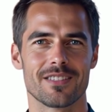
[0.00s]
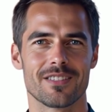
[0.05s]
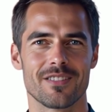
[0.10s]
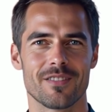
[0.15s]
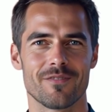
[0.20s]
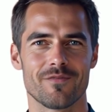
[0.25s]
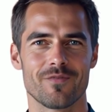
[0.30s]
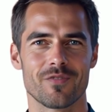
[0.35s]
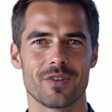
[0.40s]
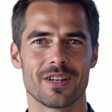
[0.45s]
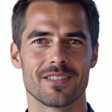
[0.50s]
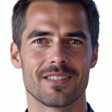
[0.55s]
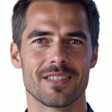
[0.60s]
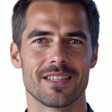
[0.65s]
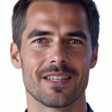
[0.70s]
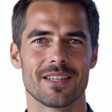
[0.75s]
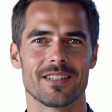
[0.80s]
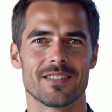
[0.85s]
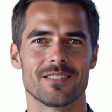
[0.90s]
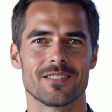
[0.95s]
It's the
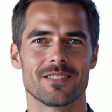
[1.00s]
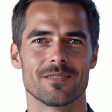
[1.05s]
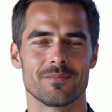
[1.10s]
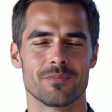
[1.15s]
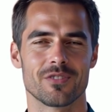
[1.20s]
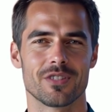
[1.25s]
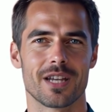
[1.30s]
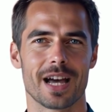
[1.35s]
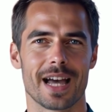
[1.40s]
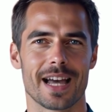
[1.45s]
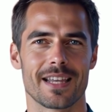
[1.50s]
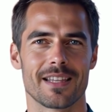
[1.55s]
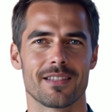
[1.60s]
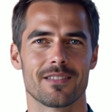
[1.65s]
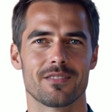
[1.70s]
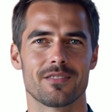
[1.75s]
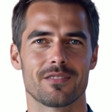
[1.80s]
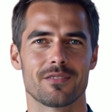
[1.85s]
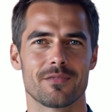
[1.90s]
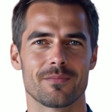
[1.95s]
frontiers of
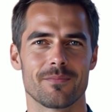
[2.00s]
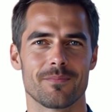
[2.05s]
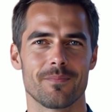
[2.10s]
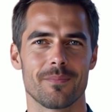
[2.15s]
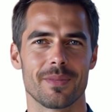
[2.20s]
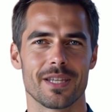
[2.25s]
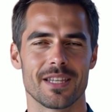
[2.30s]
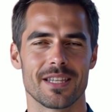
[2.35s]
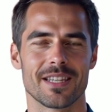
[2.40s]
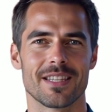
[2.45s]
science